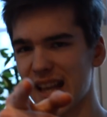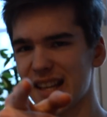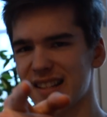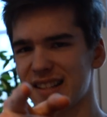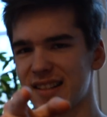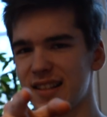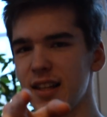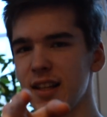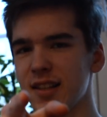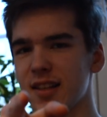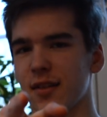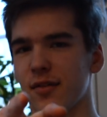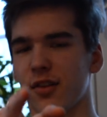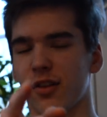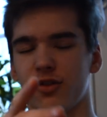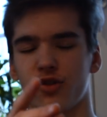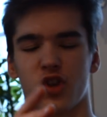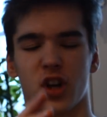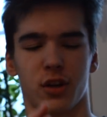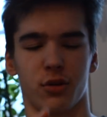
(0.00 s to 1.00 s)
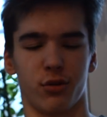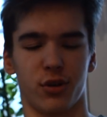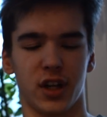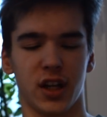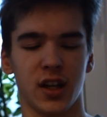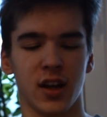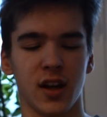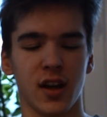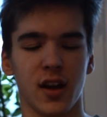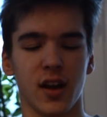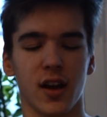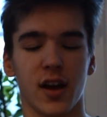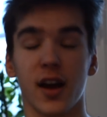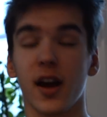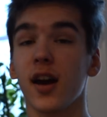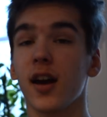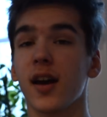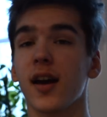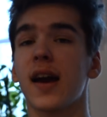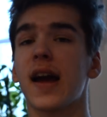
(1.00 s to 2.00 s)
Still 7th January,
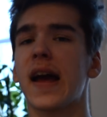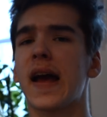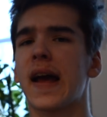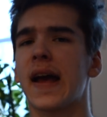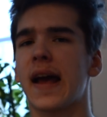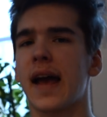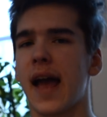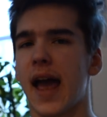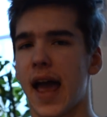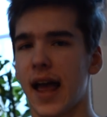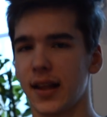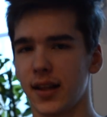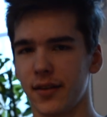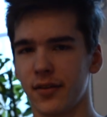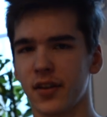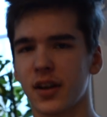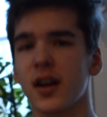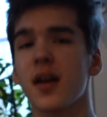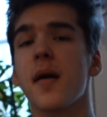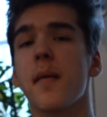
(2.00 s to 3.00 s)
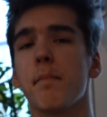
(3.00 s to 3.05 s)
11